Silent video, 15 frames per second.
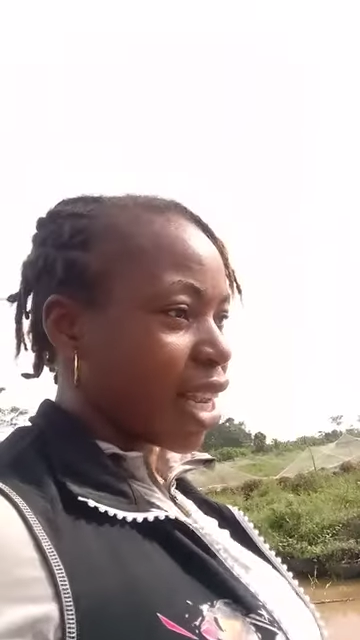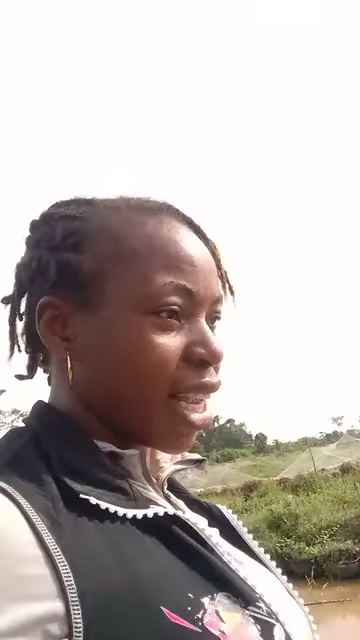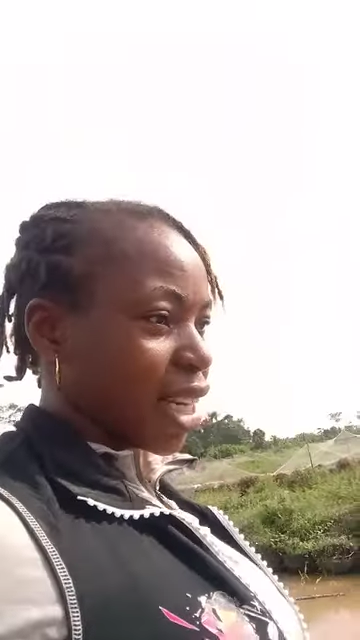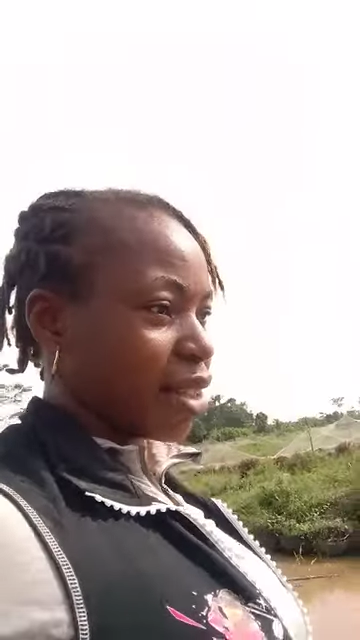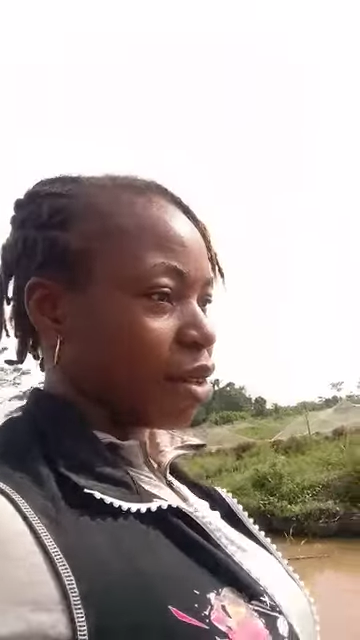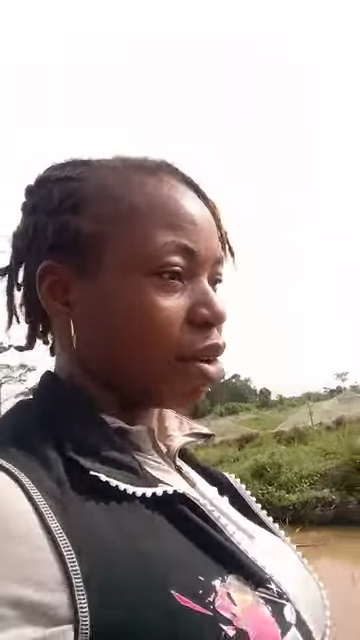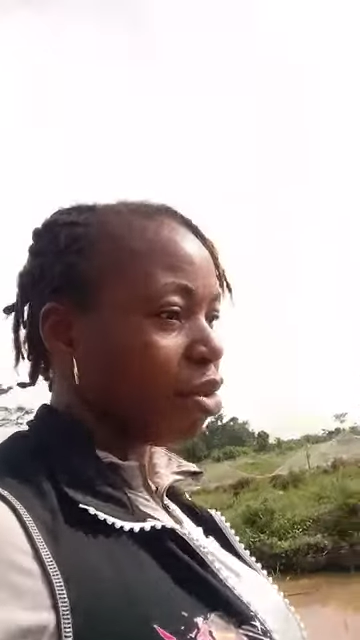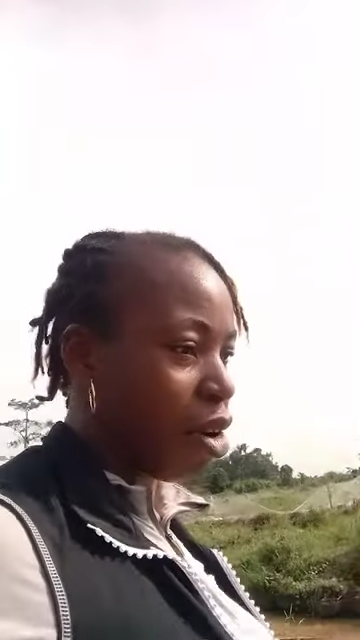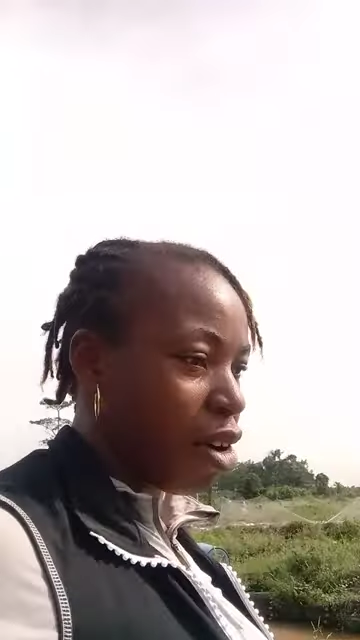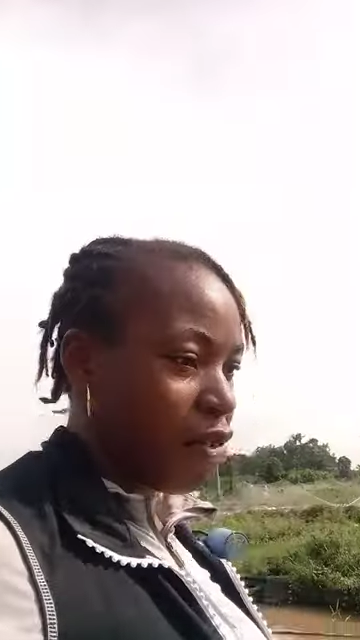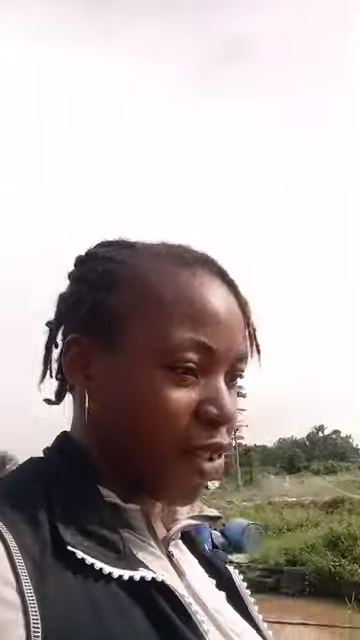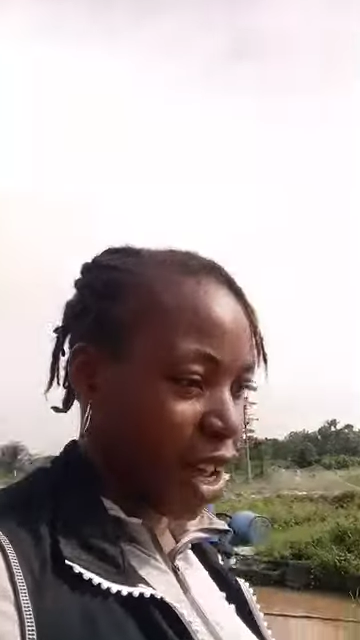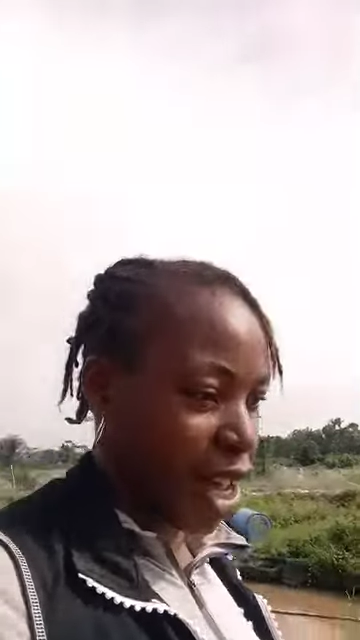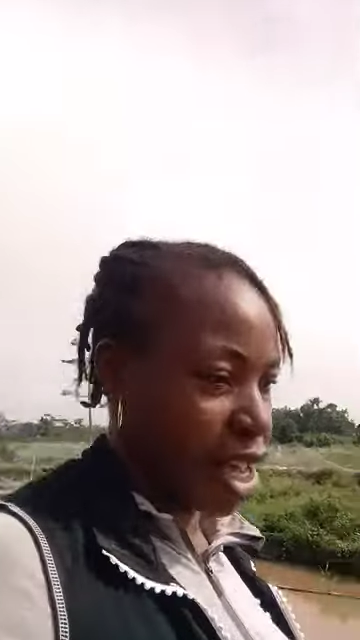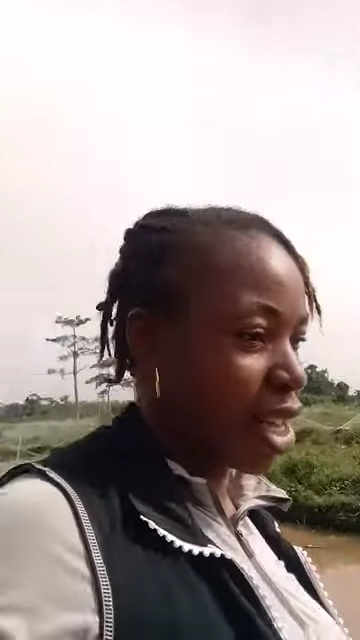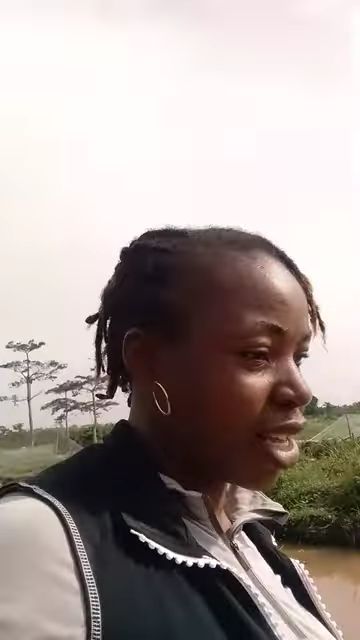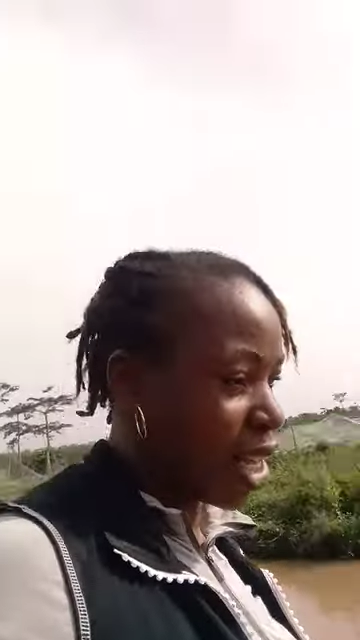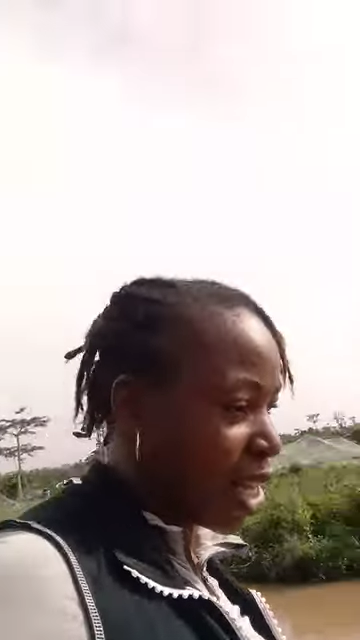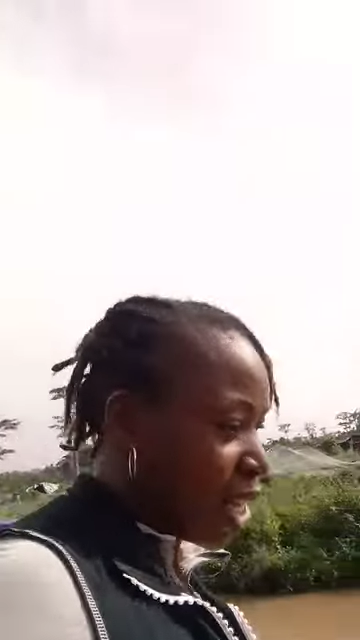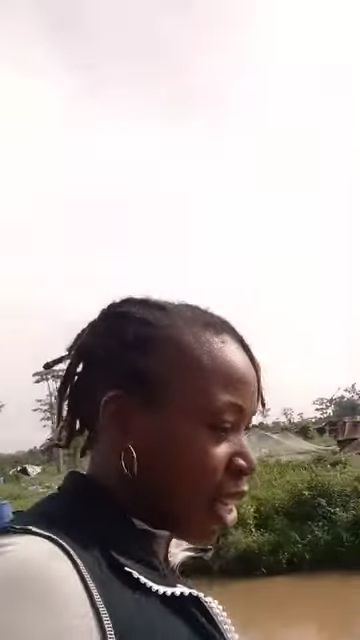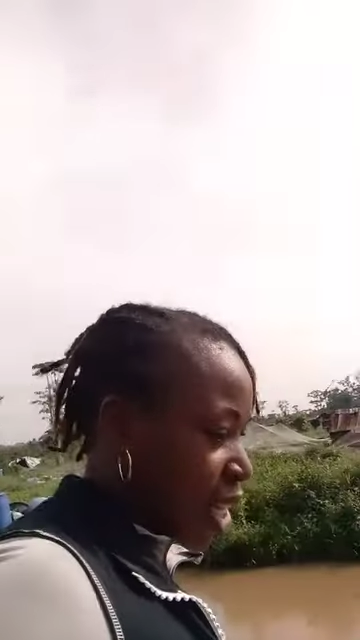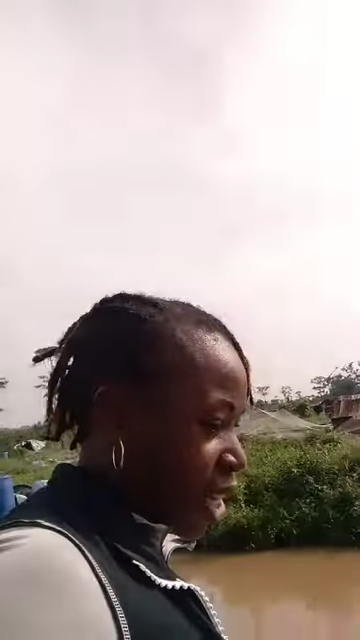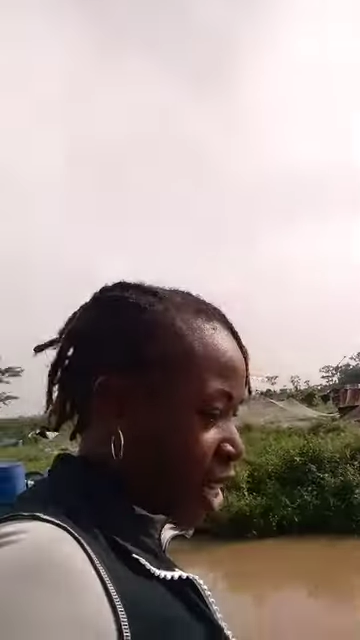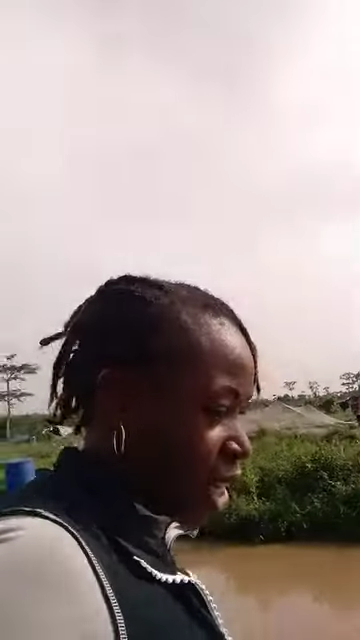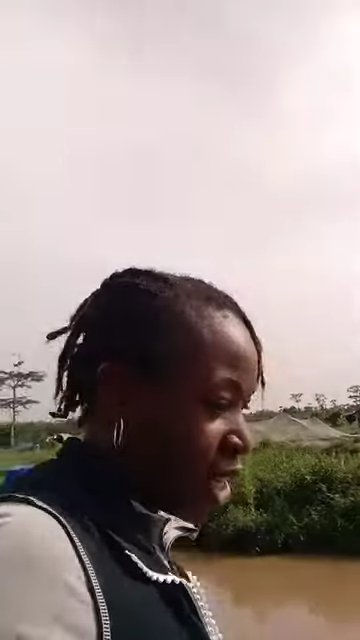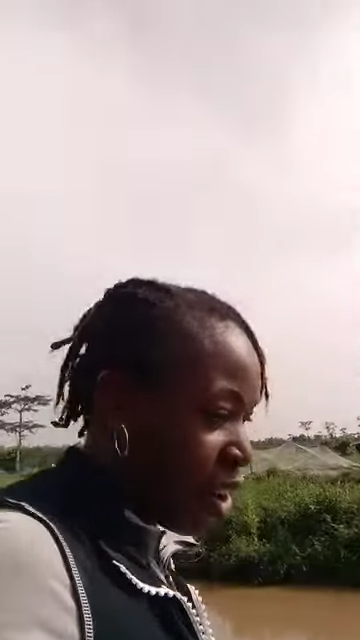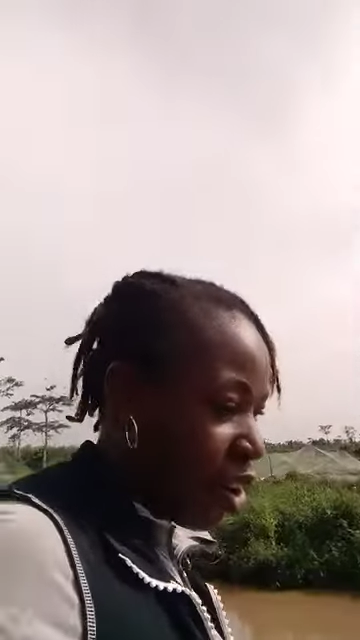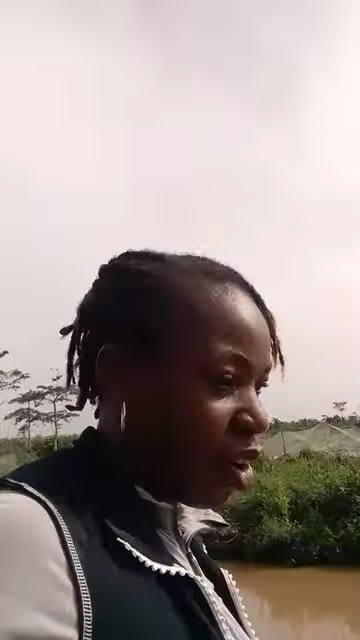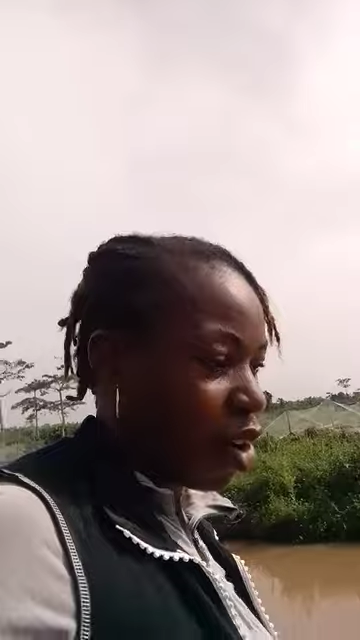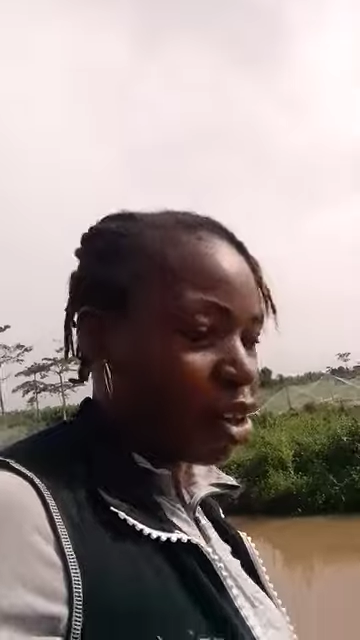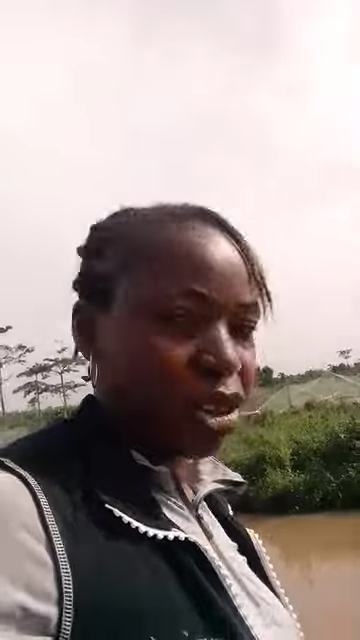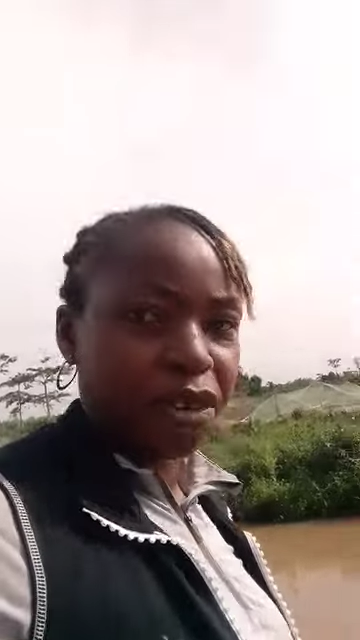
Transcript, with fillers: cannot cover all